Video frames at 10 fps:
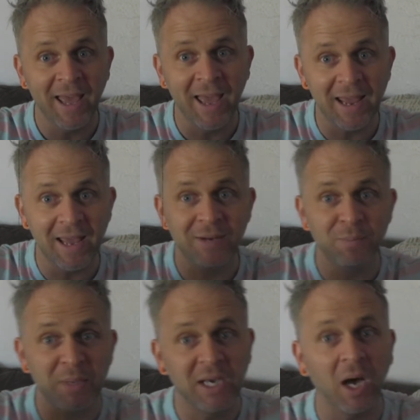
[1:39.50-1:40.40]
And
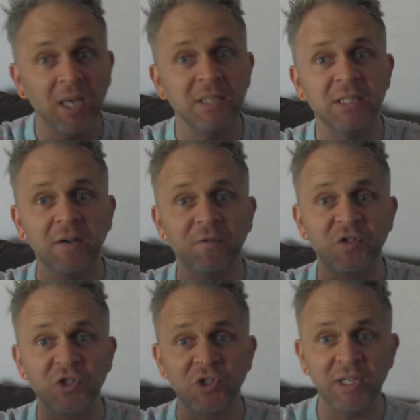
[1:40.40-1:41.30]
because of
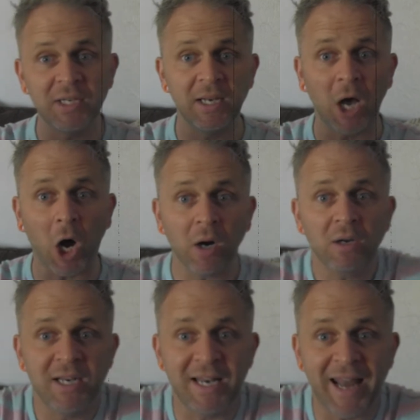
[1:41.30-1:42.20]
sin, our
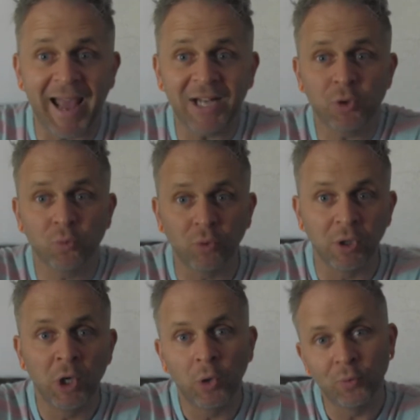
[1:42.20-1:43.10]
natural
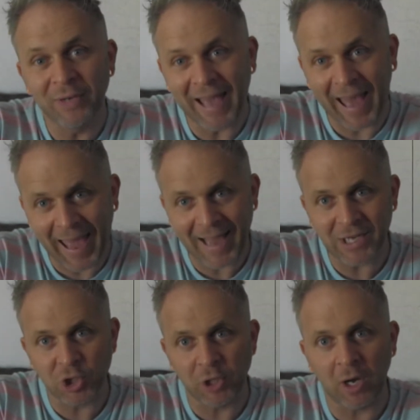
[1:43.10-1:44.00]

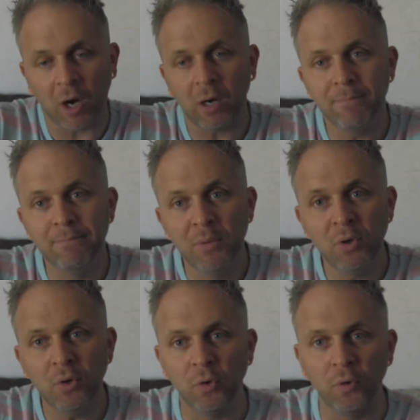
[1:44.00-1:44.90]
reaction, our
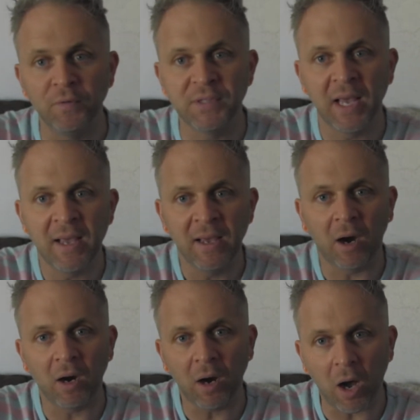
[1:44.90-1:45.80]
moves
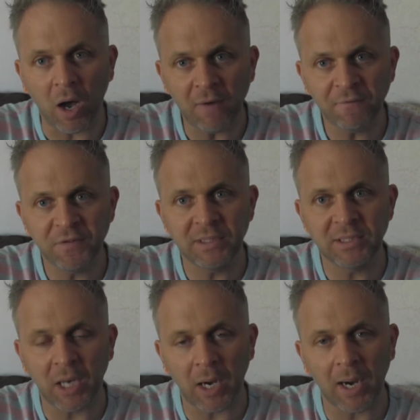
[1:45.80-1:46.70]
are
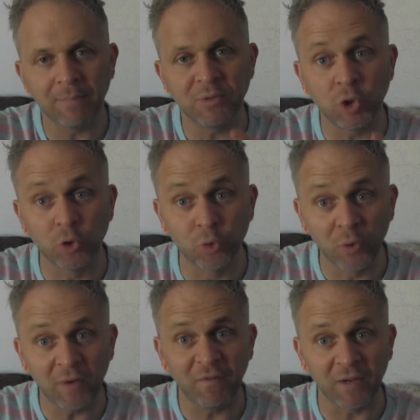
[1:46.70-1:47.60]
oftentimes
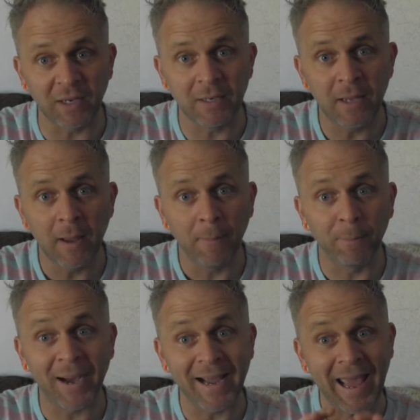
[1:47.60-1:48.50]
driven
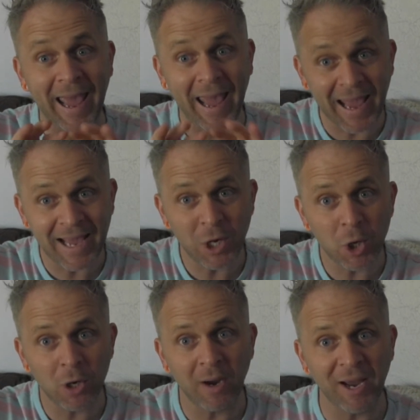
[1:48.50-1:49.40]
by
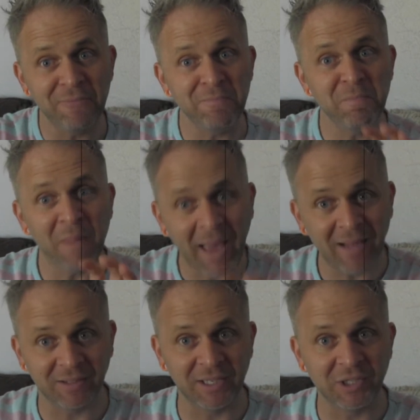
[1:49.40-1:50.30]
anger and
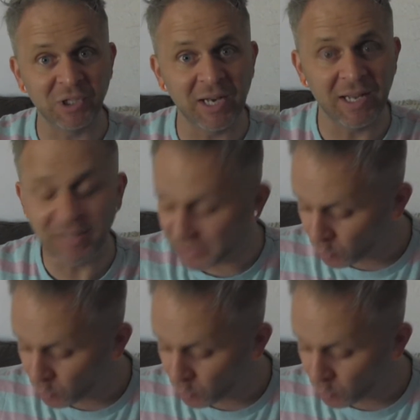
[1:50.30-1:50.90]
malice. And that's